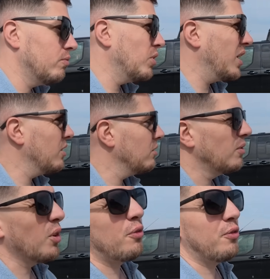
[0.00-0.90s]
well,
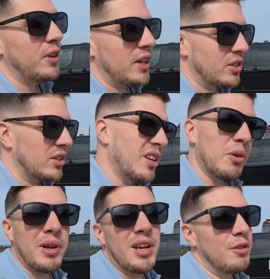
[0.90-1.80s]
not finished,
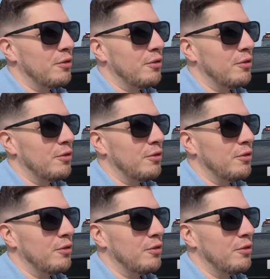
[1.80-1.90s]
nowhere near